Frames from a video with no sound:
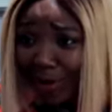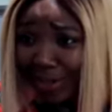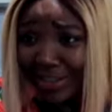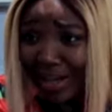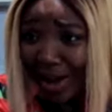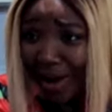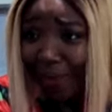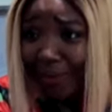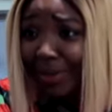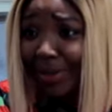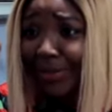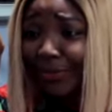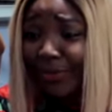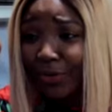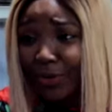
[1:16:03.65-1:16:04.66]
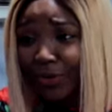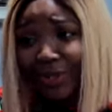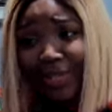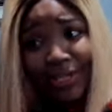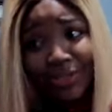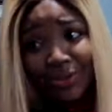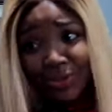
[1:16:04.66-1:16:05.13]
Your focus now
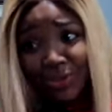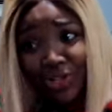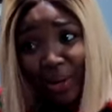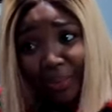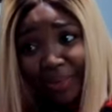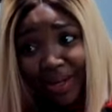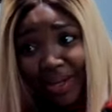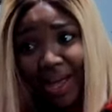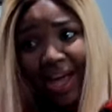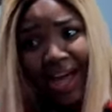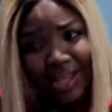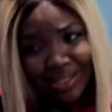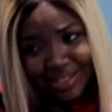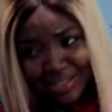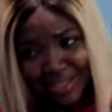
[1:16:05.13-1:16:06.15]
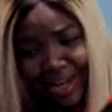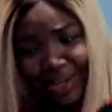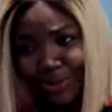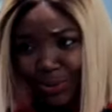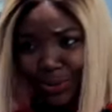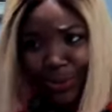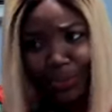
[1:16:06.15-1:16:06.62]
is for you to get to Germany
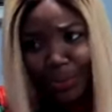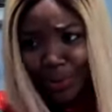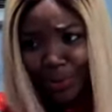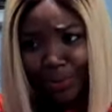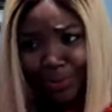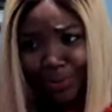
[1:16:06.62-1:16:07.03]
and start